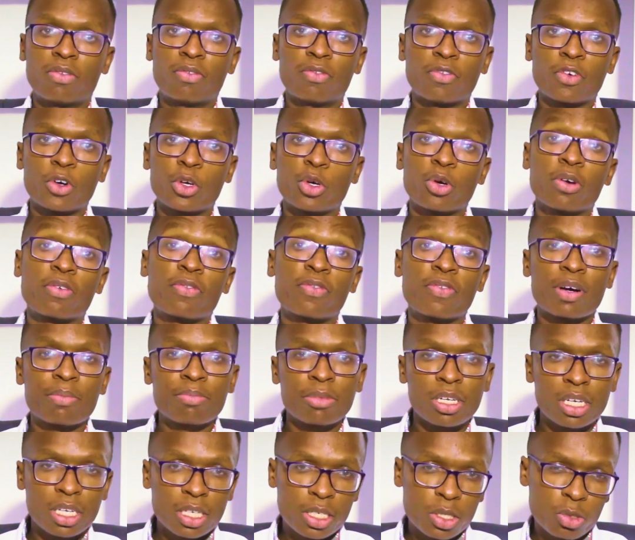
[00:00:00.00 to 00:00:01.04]
for your
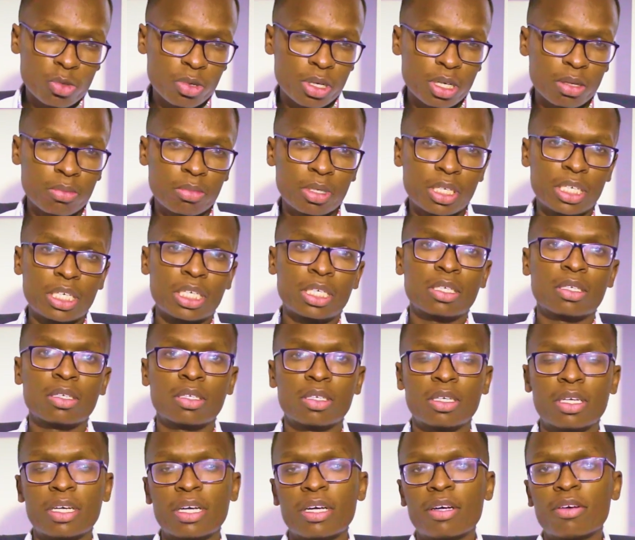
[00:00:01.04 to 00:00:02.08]
family's well-being,
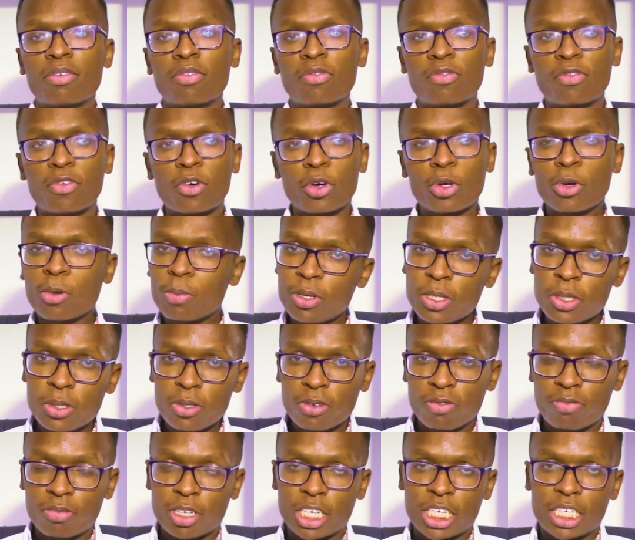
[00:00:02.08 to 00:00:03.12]
for your peace
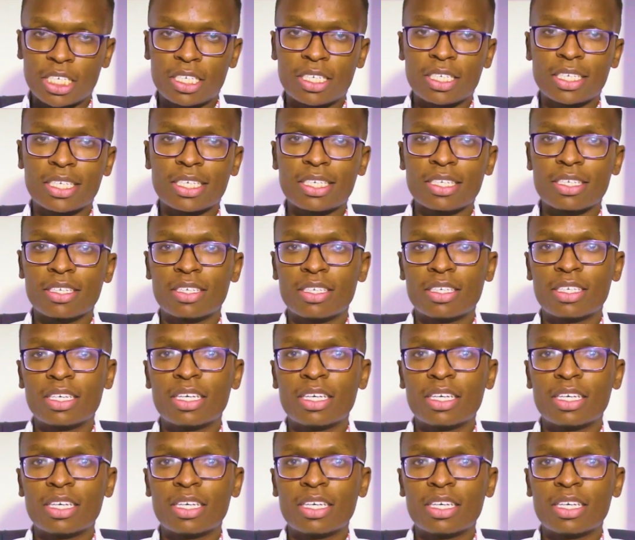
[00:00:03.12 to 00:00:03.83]
of mind,